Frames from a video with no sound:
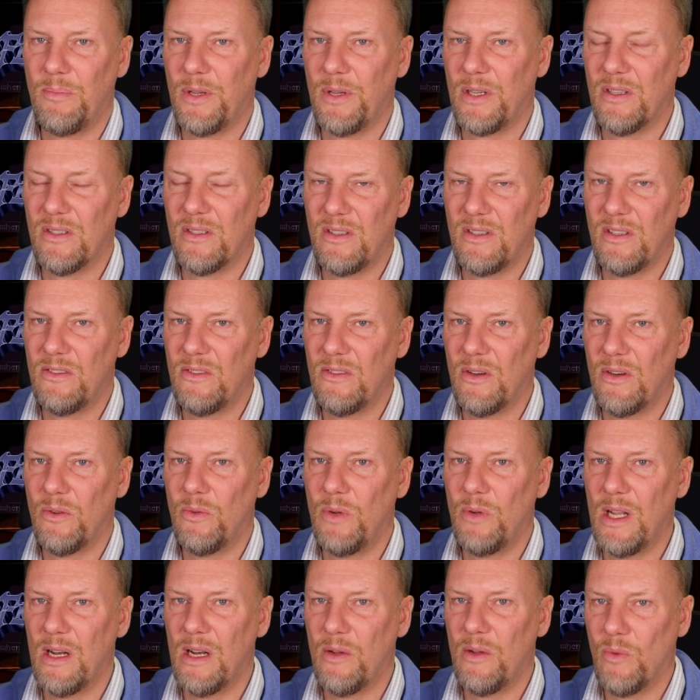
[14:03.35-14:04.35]
because it's not
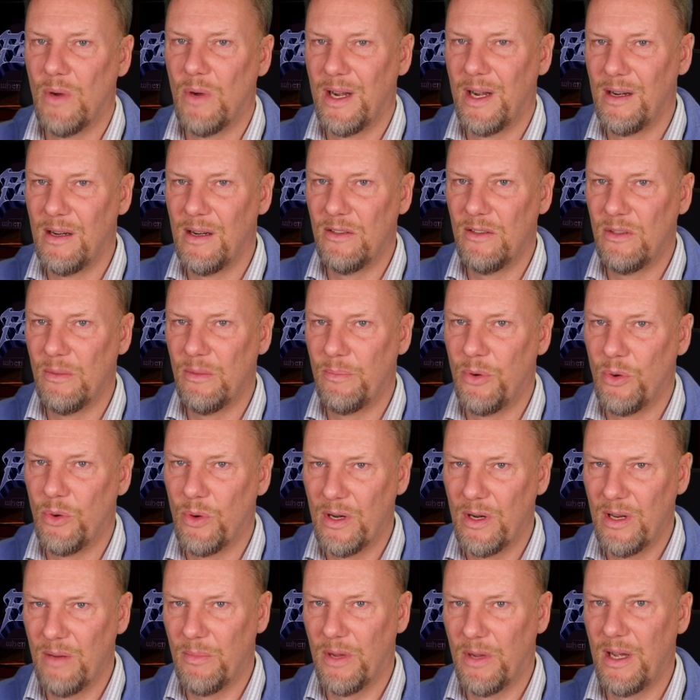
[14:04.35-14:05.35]
really widely
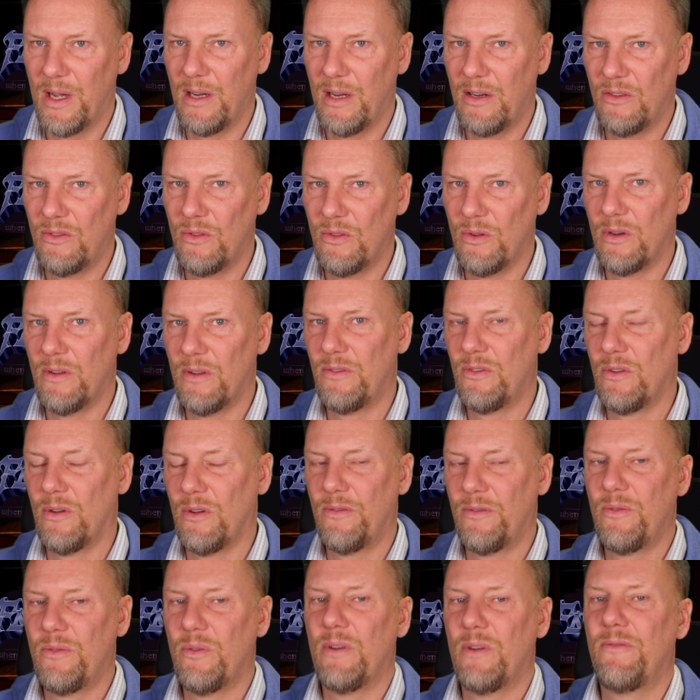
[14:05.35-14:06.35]
supported by any sort of
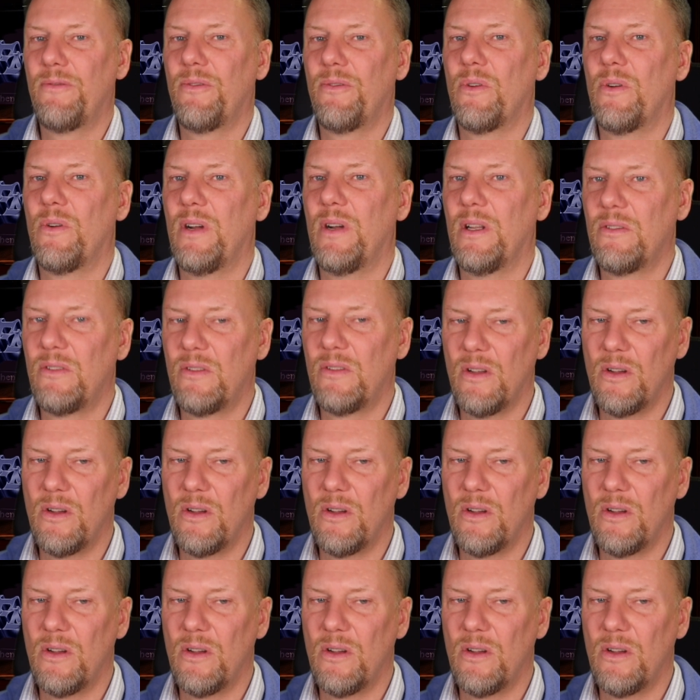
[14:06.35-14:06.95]
software for it.